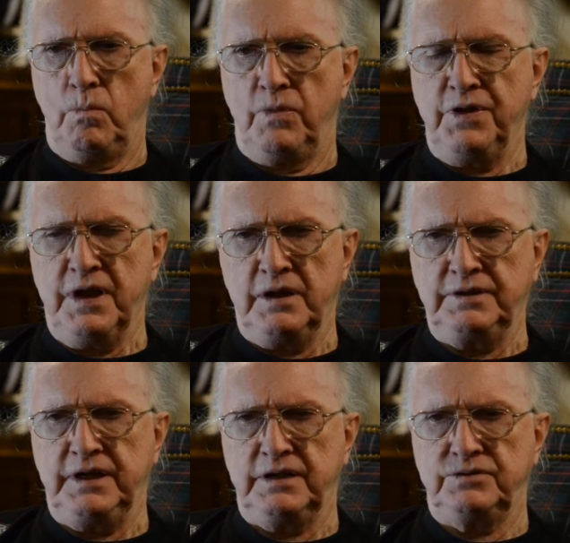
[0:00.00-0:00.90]
The young
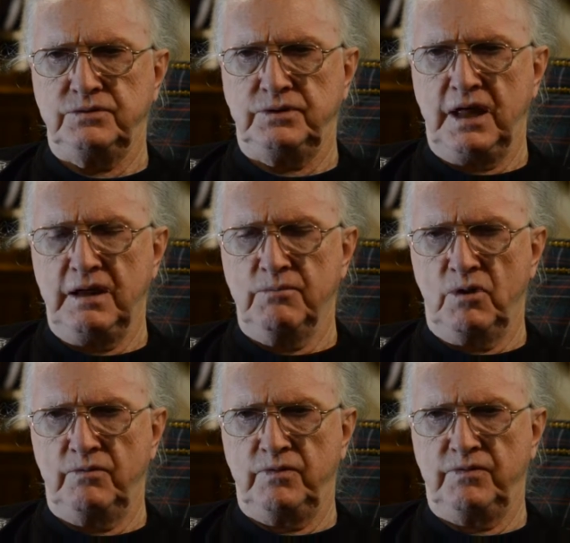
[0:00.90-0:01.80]
kids who came
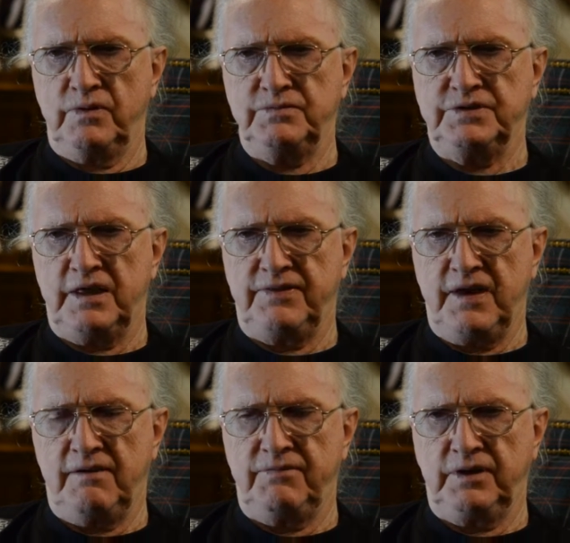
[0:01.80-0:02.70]
over from South
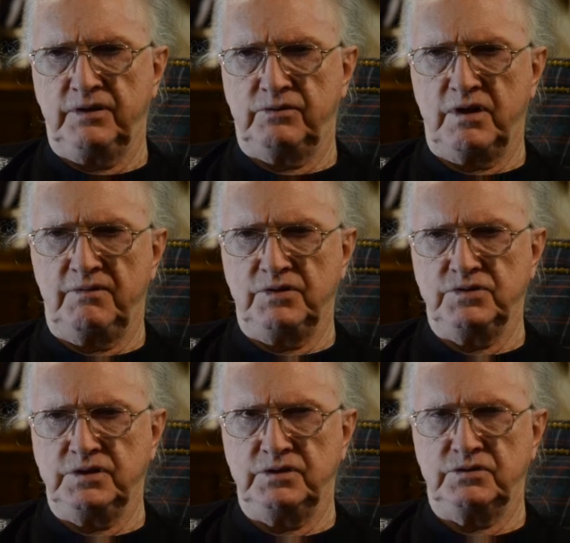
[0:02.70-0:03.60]
Africa as
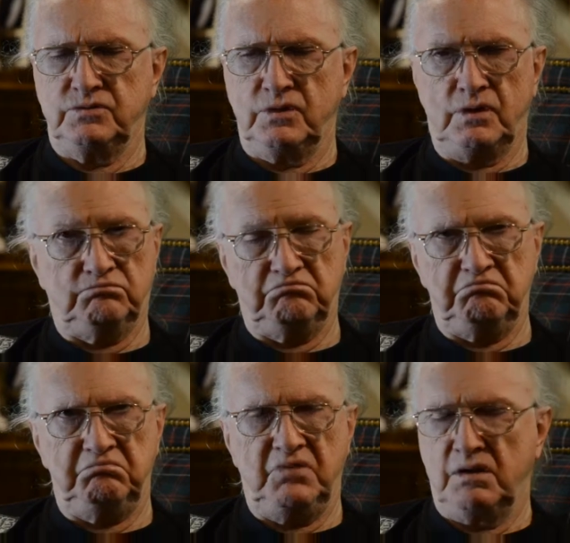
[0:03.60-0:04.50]
refugees,
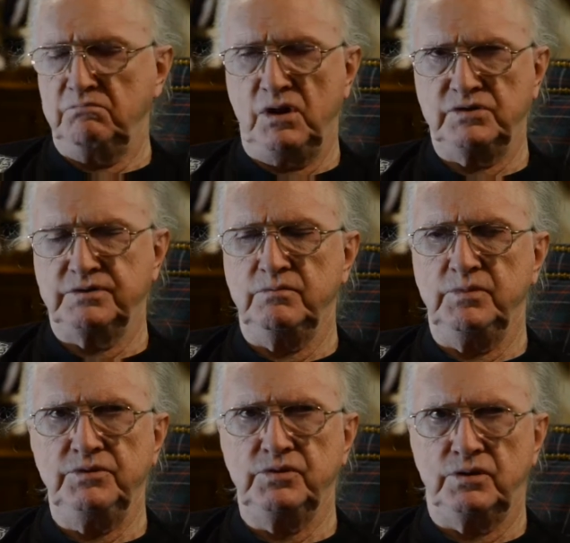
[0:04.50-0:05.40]
most of them have
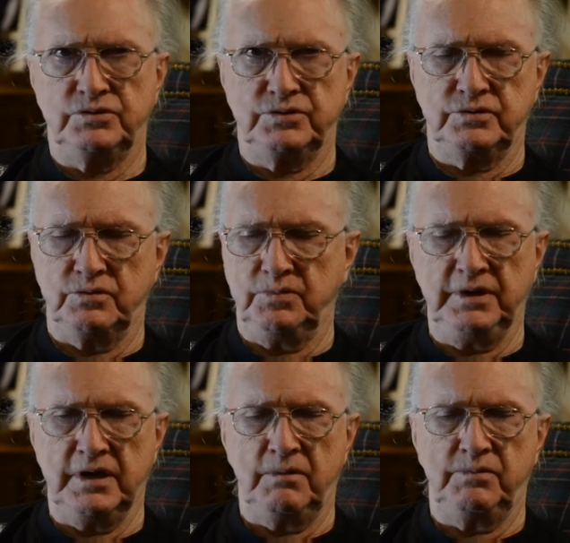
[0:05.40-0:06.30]
been tortured or
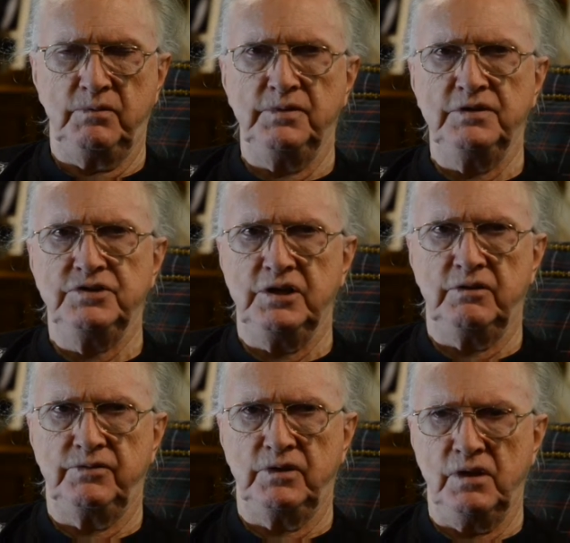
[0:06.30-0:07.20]
beat up or been in jail
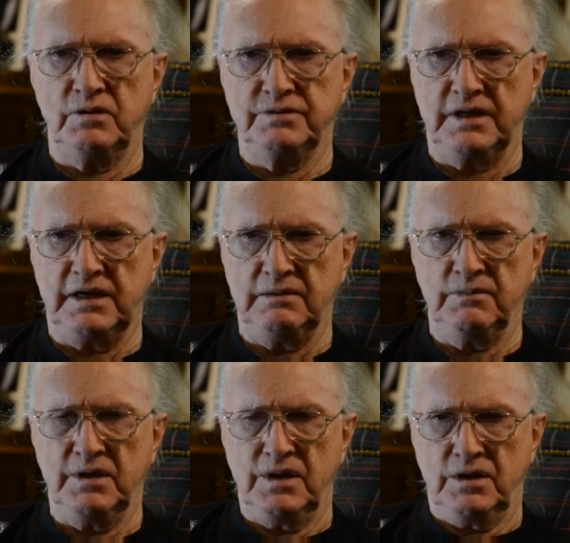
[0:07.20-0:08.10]
for a long time.
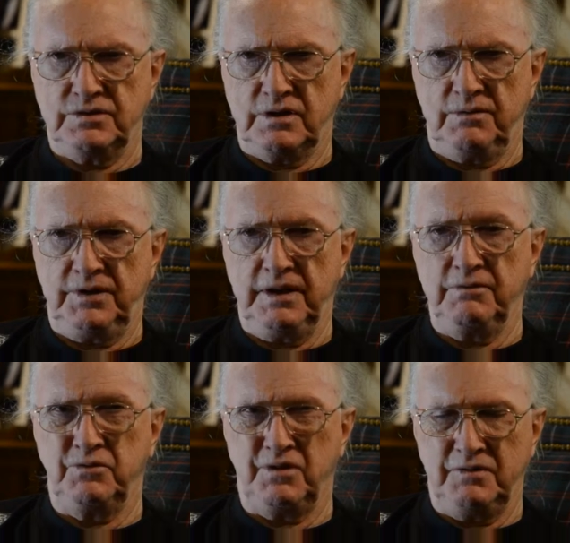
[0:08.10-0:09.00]
So I became
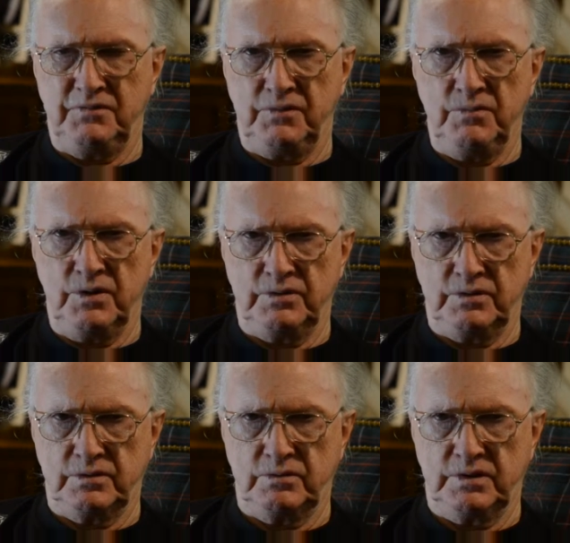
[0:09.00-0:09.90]
quite
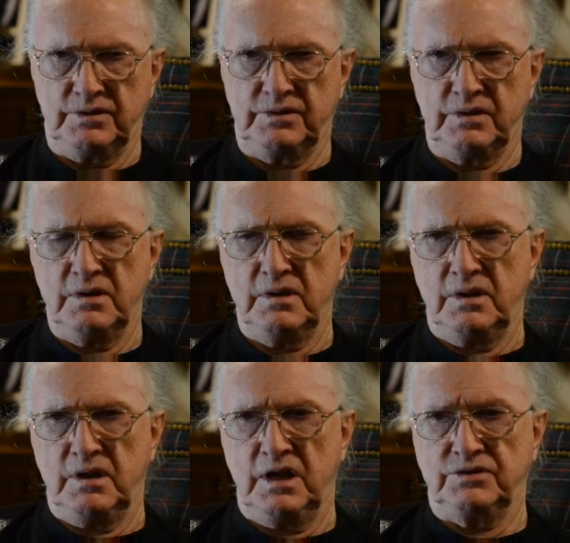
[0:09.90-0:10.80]
familiar with
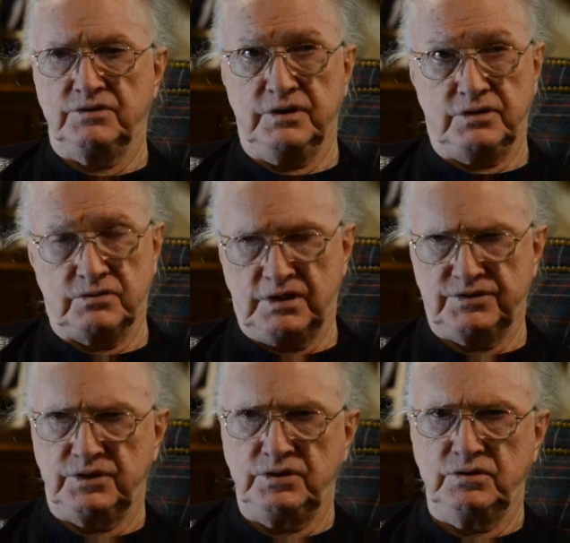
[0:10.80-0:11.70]
extrajudicial
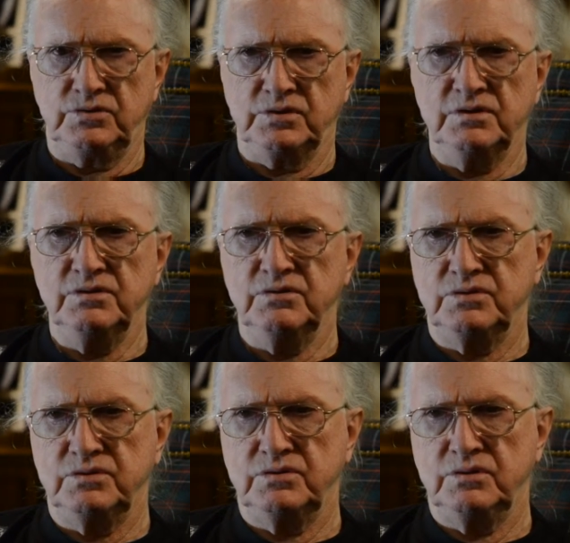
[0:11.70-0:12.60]
executions,
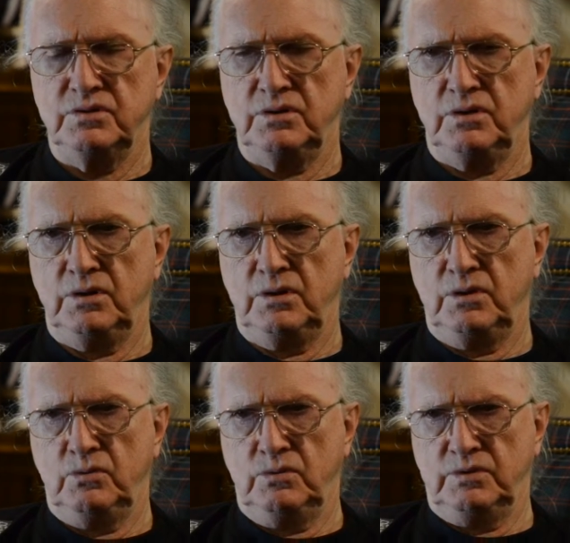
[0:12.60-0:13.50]

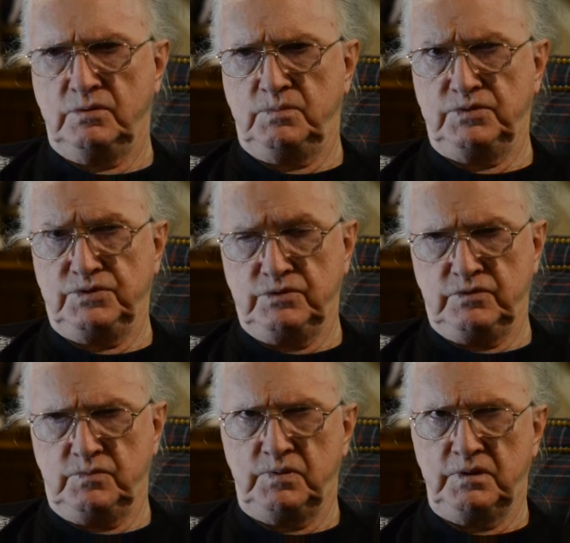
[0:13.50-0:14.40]
with the pursuit
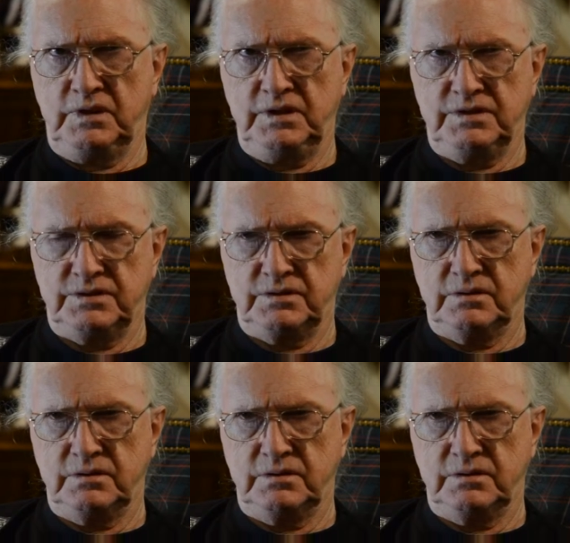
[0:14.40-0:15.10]
of police